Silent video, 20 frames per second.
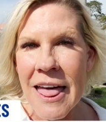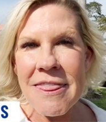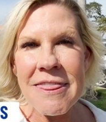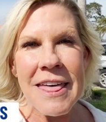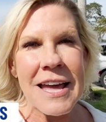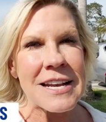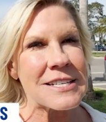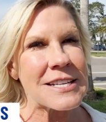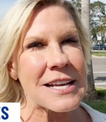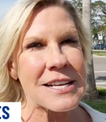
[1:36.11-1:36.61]

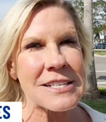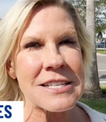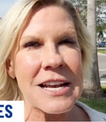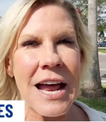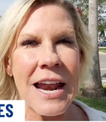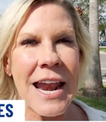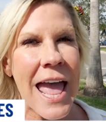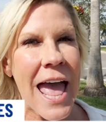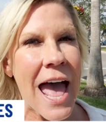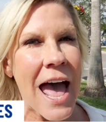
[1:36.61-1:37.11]
that does
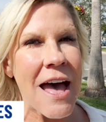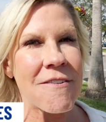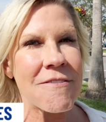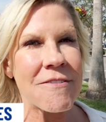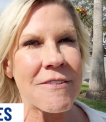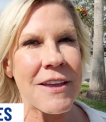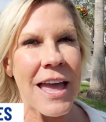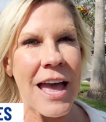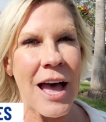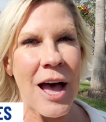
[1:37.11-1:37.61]
not have
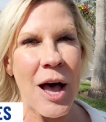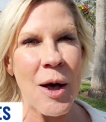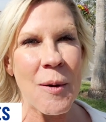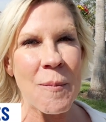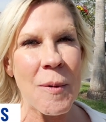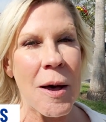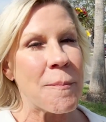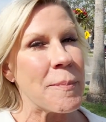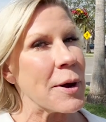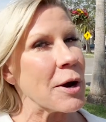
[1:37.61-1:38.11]

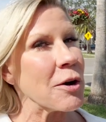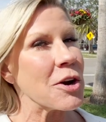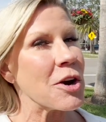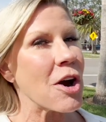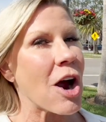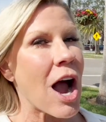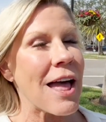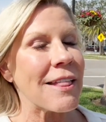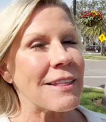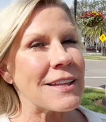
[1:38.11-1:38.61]
a
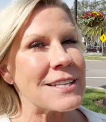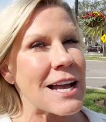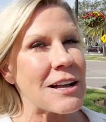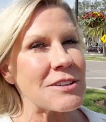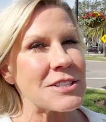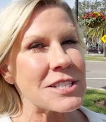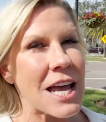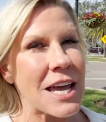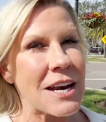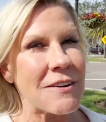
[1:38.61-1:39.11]
barrier island
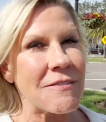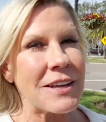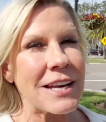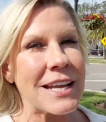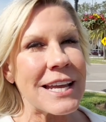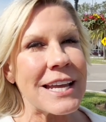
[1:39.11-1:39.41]
outside of it.